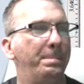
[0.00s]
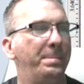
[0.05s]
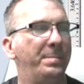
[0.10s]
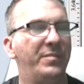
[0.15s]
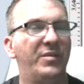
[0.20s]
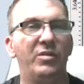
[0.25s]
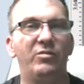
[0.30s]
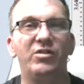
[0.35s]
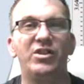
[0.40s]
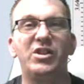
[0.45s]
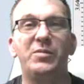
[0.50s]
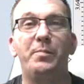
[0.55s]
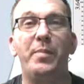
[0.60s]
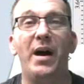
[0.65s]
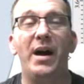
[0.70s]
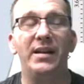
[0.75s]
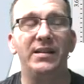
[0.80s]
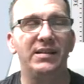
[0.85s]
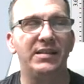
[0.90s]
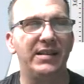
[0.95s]
the
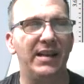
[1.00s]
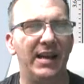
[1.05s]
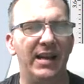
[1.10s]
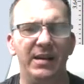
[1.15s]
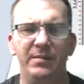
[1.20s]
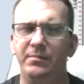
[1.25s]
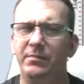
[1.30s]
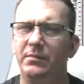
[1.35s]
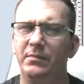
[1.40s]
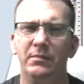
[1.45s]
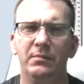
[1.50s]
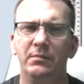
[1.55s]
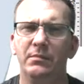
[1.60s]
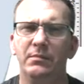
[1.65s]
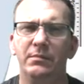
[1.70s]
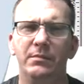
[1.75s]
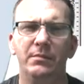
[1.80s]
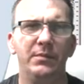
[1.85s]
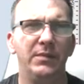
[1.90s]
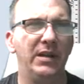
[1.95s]
response time
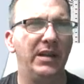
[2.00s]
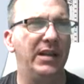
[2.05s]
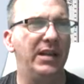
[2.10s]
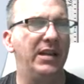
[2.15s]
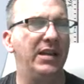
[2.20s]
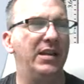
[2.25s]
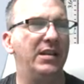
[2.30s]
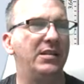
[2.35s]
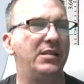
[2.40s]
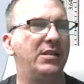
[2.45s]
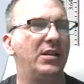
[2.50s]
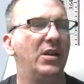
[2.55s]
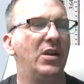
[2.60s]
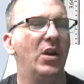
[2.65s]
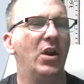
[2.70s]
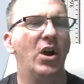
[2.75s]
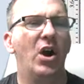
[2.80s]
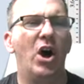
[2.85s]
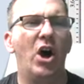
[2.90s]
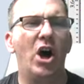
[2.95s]
is
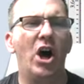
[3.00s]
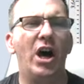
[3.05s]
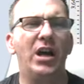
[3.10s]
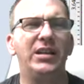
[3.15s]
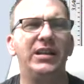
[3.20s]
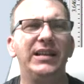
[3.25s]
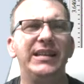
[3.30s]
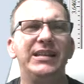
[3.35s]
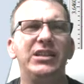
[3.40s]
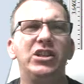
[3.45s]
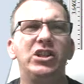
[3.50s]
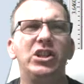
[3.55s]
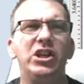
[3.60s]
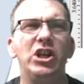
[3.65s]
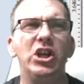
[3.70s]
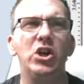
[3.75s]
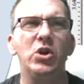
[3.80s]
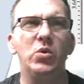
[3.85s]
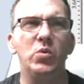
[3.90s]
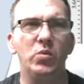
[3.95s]
oddly slow.